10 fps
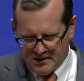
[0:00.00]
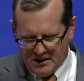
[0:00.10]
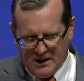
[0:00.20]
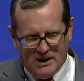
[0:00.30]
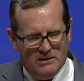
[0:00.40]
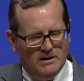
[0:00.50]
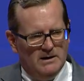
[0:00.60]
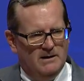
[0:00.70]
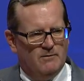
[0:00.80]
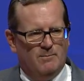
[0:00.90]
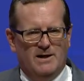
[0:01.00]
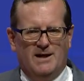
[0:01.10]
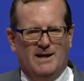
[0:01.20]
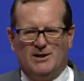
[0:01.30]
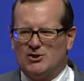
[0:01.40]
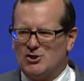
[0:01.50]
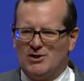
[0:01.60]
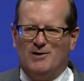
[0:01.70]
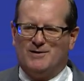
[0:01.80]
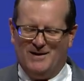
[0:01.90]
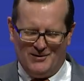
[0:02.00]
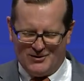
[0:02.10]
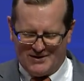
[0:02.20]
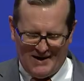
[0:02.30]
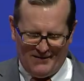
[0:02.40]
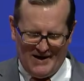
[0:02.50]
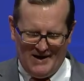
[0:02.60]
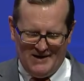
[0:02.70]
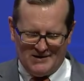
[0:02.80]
And even beginning to start to understand that